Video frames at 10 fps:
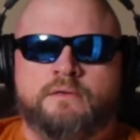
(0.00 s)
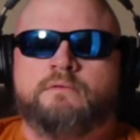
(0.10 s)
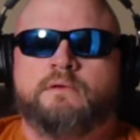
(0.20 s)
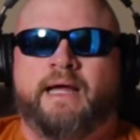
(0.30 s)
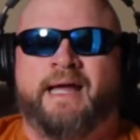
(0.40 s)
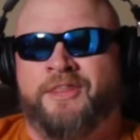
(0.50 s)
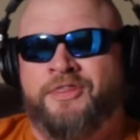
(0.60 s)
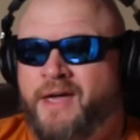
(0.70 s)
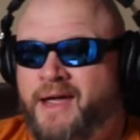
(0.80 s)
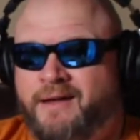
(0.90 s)
And I
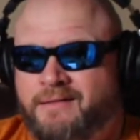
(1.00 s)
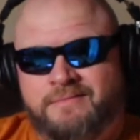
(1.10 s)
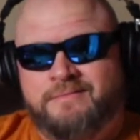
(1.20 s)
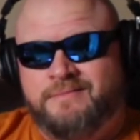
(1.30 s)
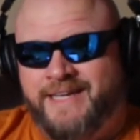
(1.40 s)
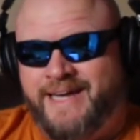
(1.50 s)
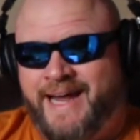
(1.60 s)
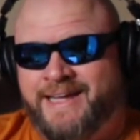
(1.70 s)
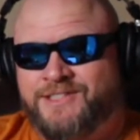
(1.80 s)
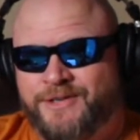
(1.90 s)
think the
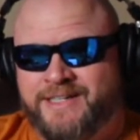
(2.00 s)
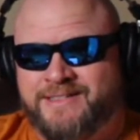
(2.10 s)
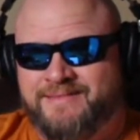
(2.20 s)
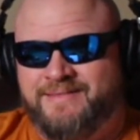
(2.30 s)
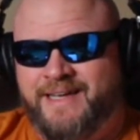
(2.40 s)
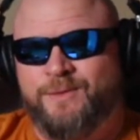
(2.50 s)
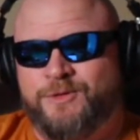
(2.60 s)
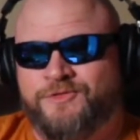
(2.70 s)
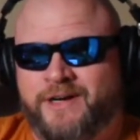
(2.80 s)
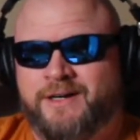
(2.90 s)
answer is it was
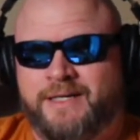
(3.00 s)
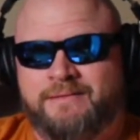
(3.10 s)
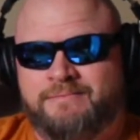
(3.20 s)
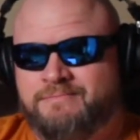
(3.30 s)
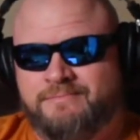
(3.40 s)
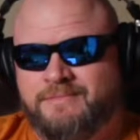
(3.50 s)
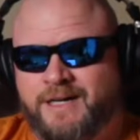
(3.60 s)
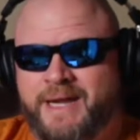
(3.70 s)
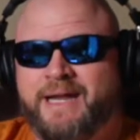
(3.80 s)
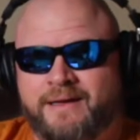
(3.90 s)
fairly
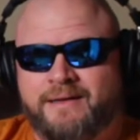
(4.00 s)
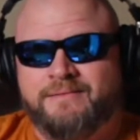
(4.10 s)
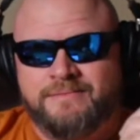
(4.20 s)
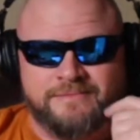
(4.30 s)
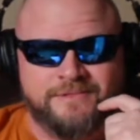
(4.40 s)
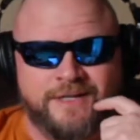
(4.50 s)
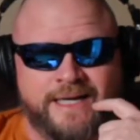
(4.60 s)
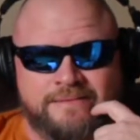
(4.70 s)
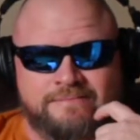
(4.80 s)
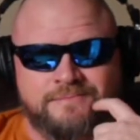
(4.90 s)
immediate. Like,
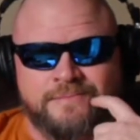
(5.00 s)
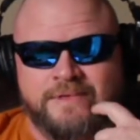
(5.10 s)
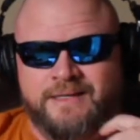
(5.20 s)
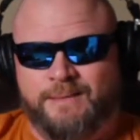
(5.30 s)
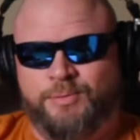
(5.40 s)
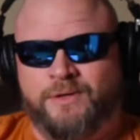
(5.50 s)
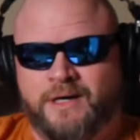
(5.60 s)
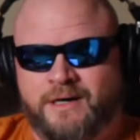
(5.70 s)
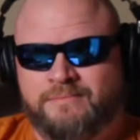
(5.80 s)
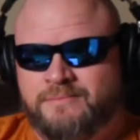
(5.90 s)
he pulled
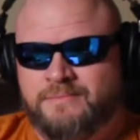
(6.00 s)
up,